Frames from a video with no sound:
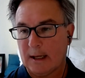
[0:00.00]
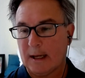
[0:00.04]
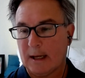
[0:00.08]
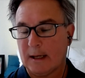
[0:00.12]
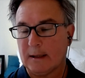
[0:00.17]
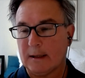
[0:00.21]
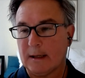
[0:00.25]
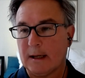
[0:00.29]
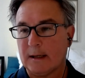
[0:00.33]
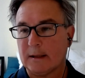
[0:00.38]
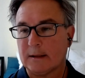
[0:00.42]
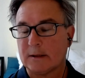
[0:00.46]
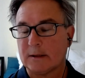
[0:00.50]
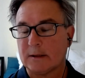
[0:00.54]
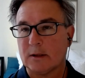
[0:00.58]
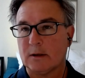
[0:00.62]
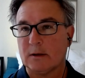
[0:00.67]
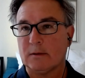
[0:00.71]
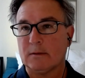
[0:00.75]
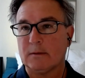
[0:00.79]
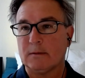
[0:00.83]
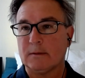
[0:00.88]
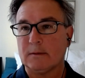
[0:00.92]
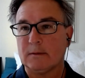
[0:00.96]
And
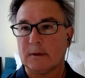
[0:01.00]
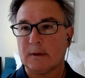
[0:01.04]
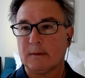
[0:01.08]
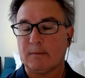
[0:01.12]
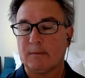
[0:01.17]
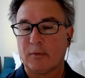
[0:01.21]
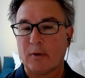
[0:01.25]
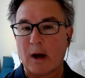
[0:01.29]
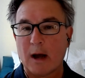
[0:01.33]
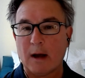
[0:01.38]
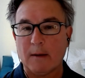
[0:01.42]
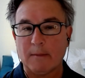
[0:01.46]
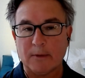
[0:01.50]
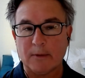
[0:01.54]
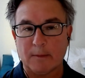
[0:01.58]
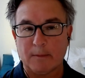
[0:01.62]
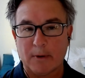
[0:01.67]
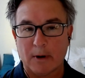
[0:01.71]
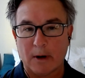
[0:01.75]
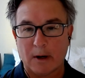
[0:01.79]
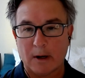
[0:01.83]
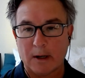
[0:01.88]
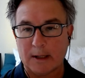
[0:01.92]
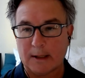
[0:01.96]
so the
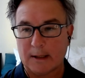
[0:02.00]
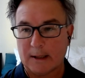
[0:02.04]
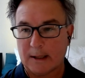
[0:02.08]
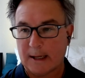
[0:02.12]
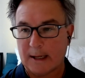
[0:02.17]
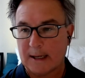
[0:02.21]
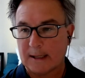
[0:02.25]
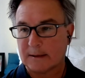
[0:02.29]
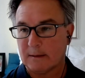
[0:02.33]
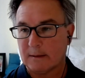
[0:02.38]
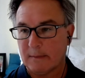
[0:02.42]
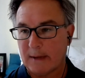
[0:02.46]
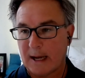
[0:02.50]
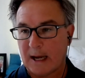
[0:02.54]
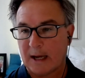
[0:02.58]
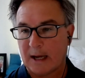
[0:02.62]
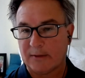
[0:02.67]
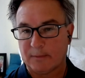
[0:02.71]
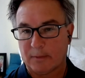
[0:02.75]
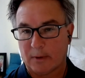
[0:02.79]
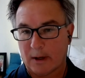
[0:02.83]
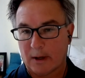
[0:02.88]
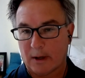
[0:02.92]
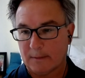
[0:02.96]
party that has the
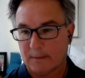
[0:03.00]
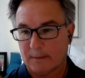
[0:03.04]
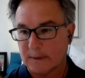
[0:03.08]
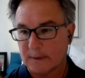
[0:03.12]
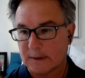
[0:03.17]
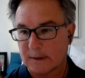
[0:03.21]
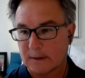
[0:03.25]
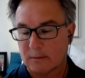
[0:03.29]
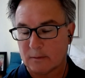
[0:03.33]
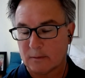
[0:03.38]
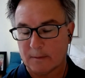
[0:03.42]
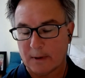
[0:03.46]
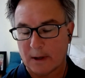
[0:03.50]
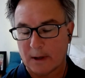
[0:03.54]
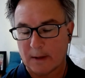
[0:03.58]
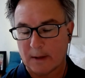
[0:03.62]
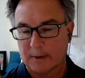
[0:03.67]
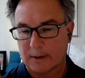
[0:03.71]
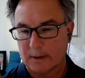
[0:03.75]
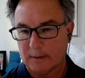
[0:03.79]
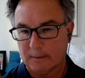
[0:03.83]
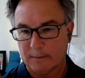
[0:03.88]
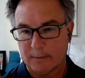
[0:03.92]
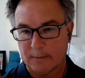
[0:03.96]
math problem is the
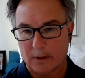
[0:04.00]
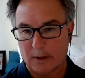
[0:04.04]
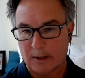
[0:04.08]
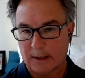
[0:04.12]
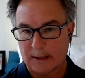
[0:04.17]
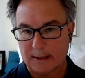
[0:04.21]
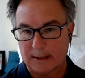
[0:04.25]
Republican Party.